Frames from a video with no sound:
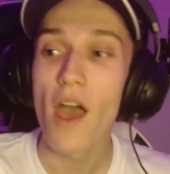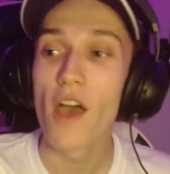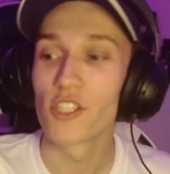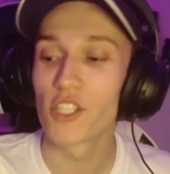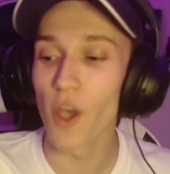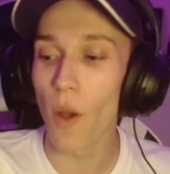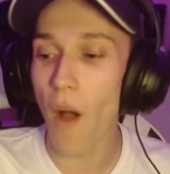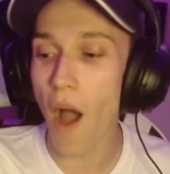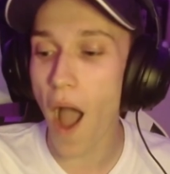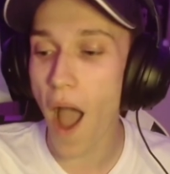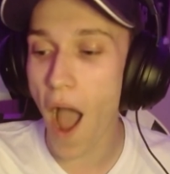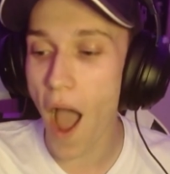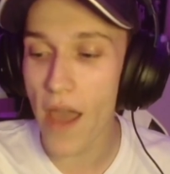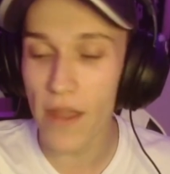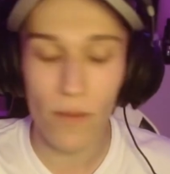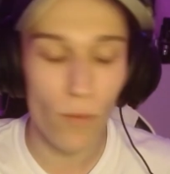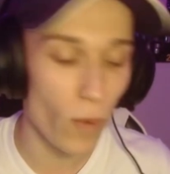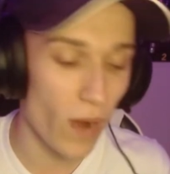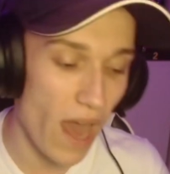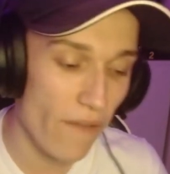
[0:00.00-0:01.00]
So
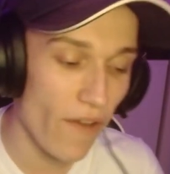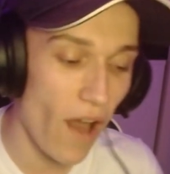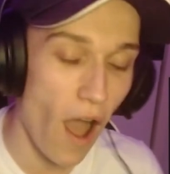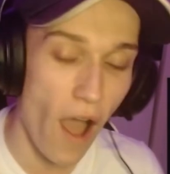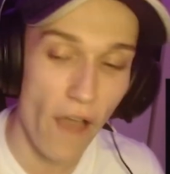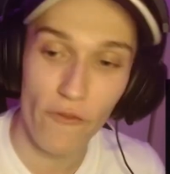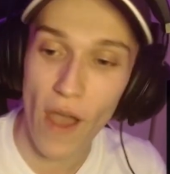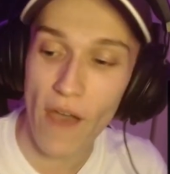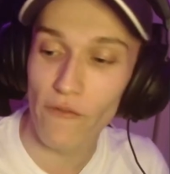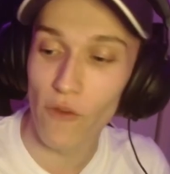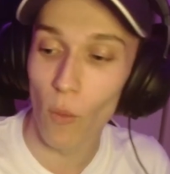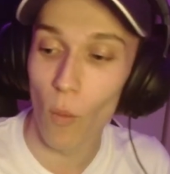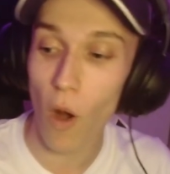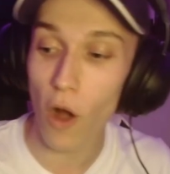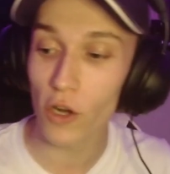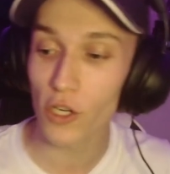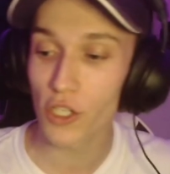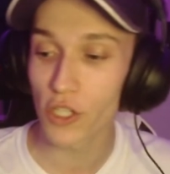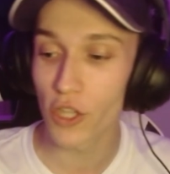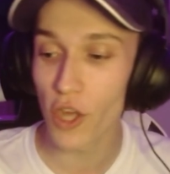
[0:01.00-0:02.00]
and whenever I've ever
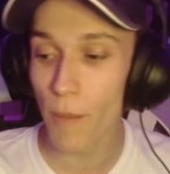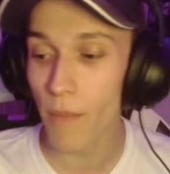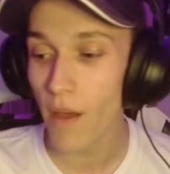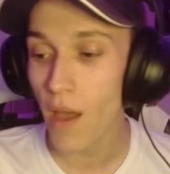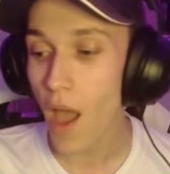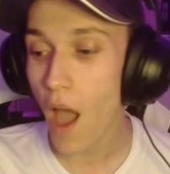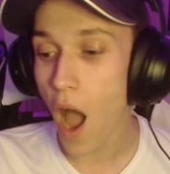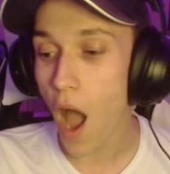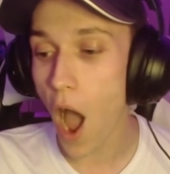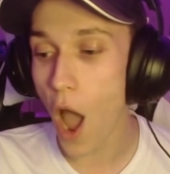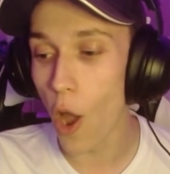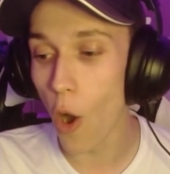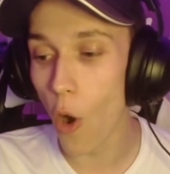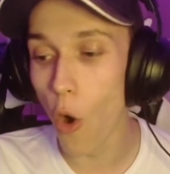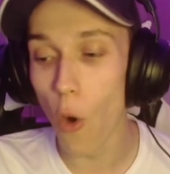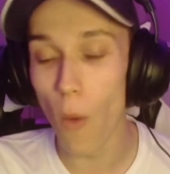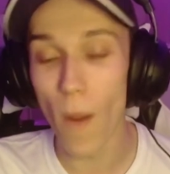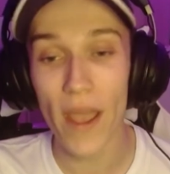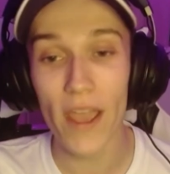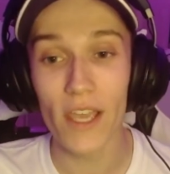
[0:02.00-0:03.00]
watched them, I
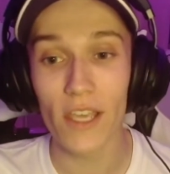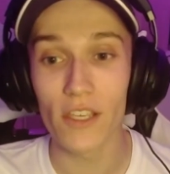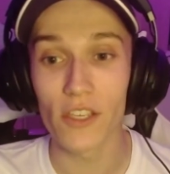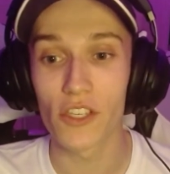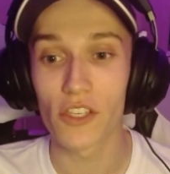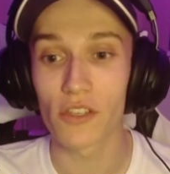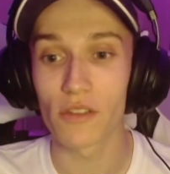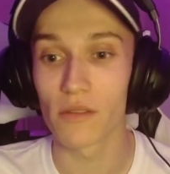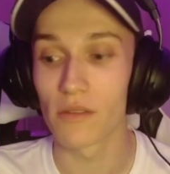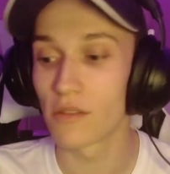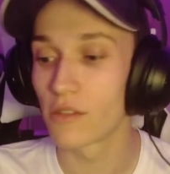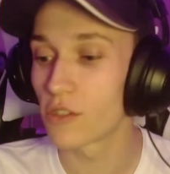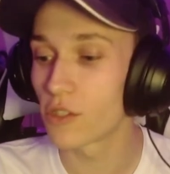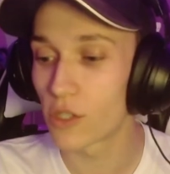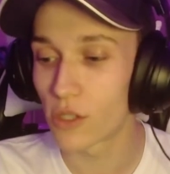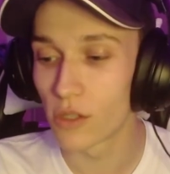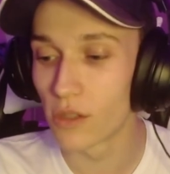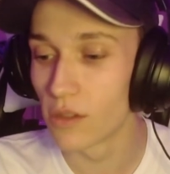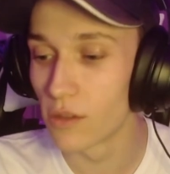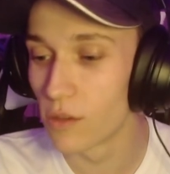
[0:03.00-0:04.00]
always
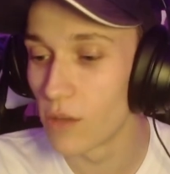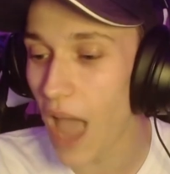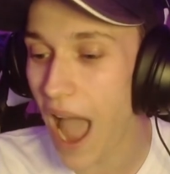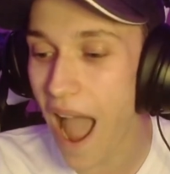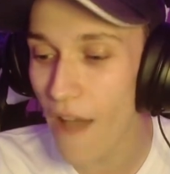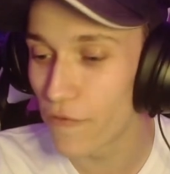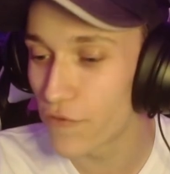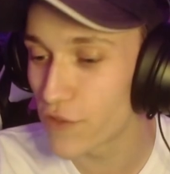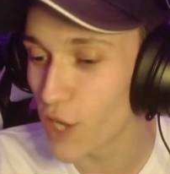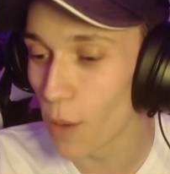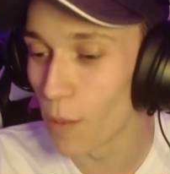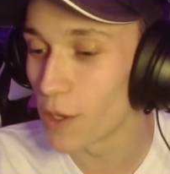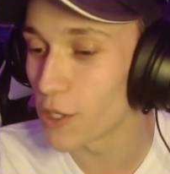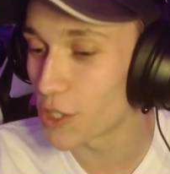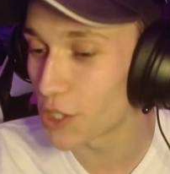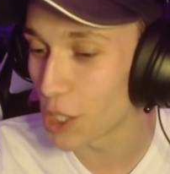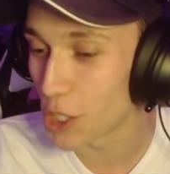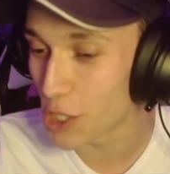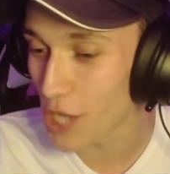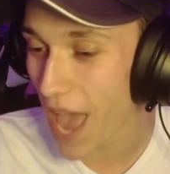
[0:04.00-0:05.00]
have so
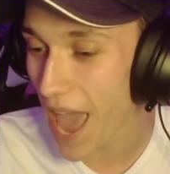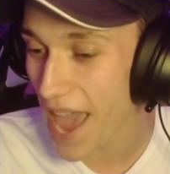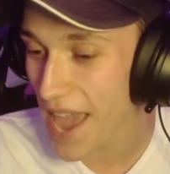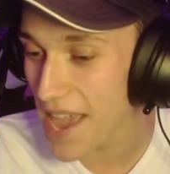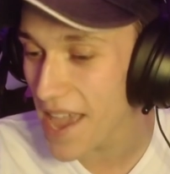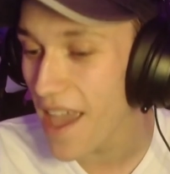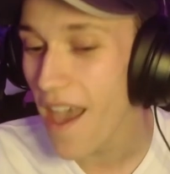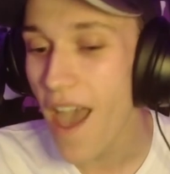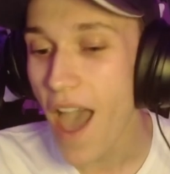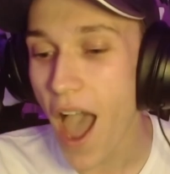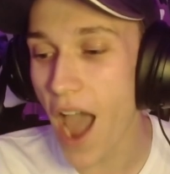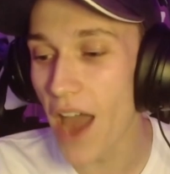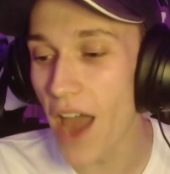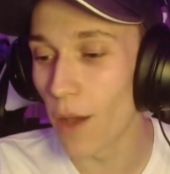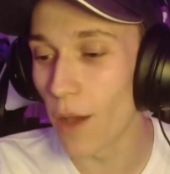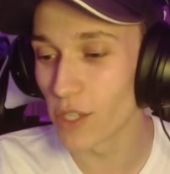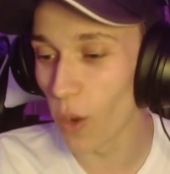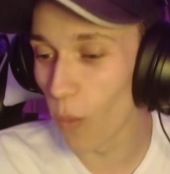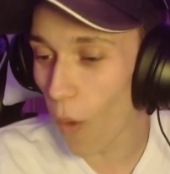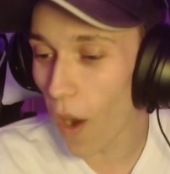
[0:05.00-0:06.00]
much to say, and I
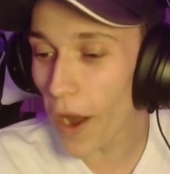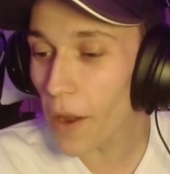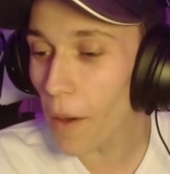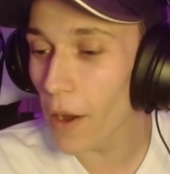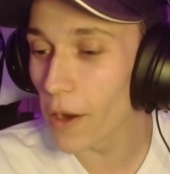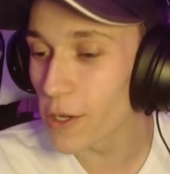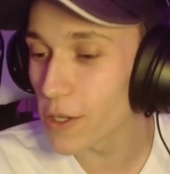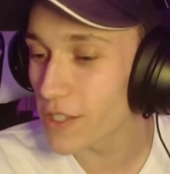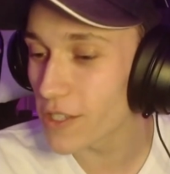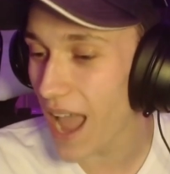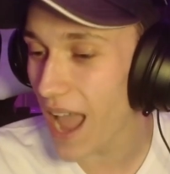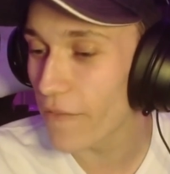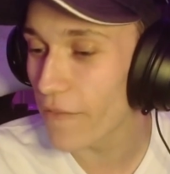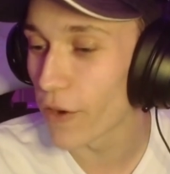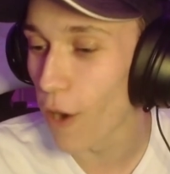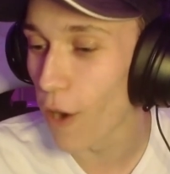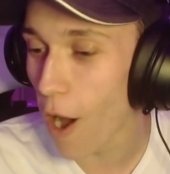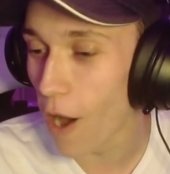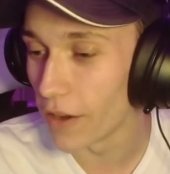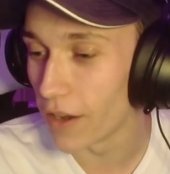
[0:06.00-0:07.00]
was like, why don't I just have
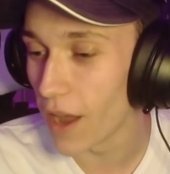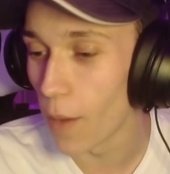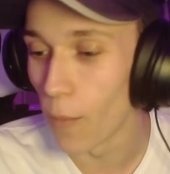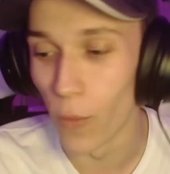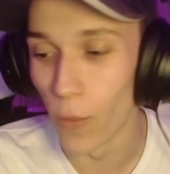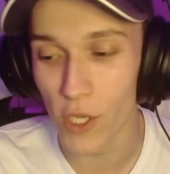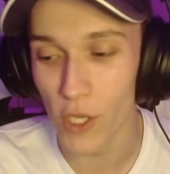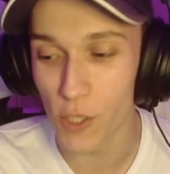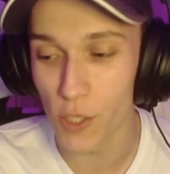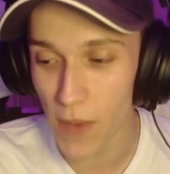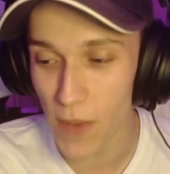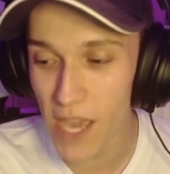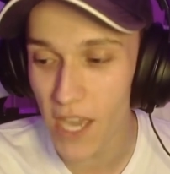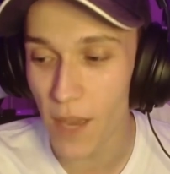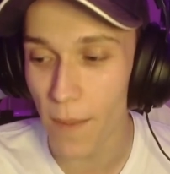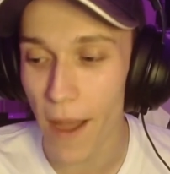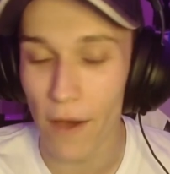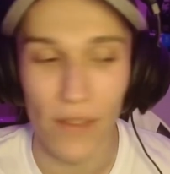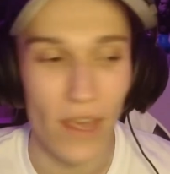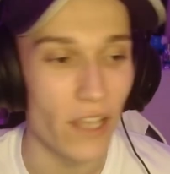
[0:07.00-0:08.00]
her on and we speak
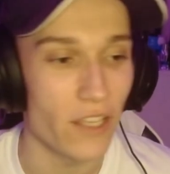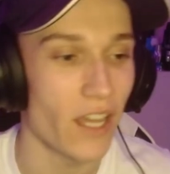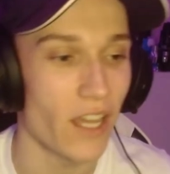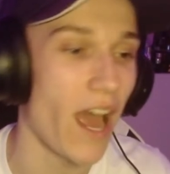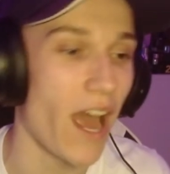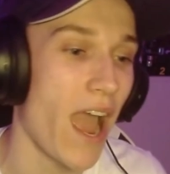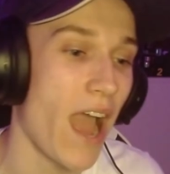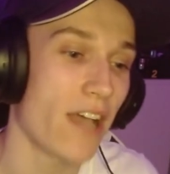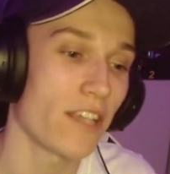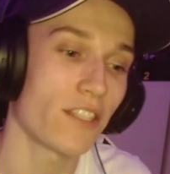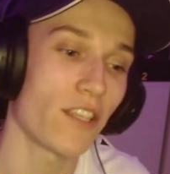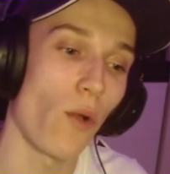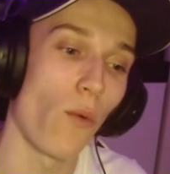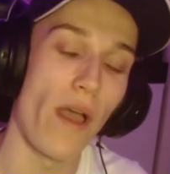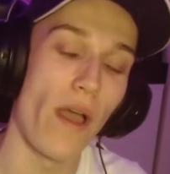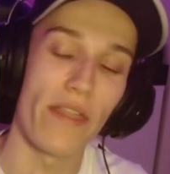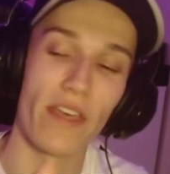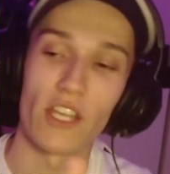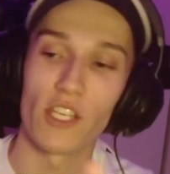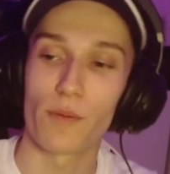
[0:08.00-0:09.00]
about this, and I ask her
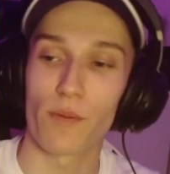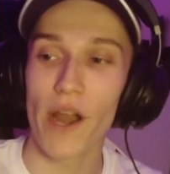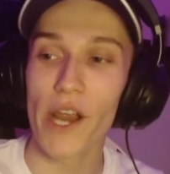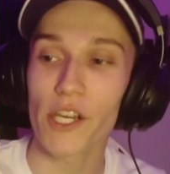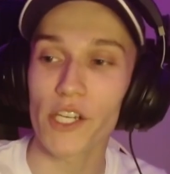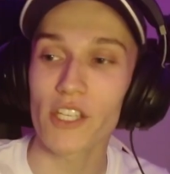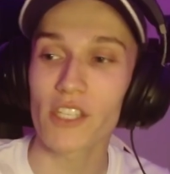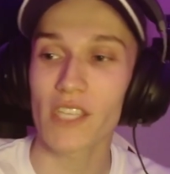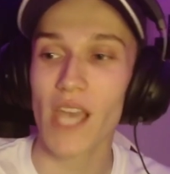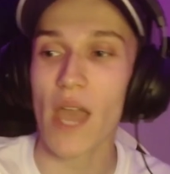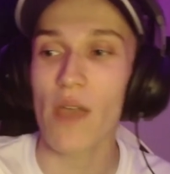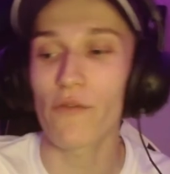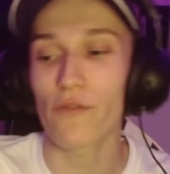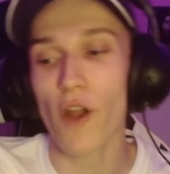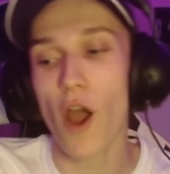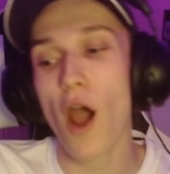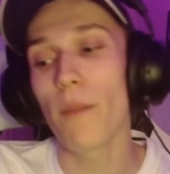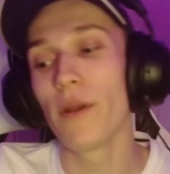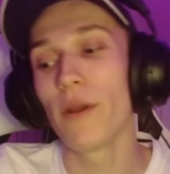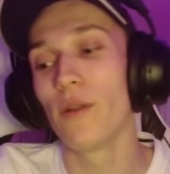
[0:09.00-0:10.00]
where the inspirations came
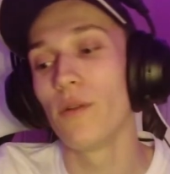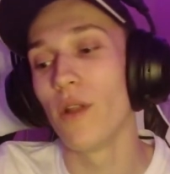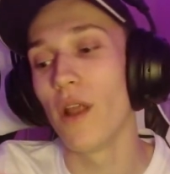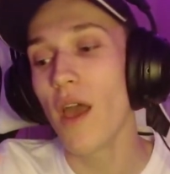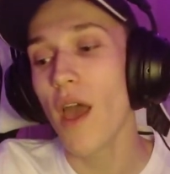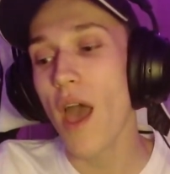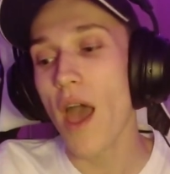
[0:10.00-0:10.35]
from, and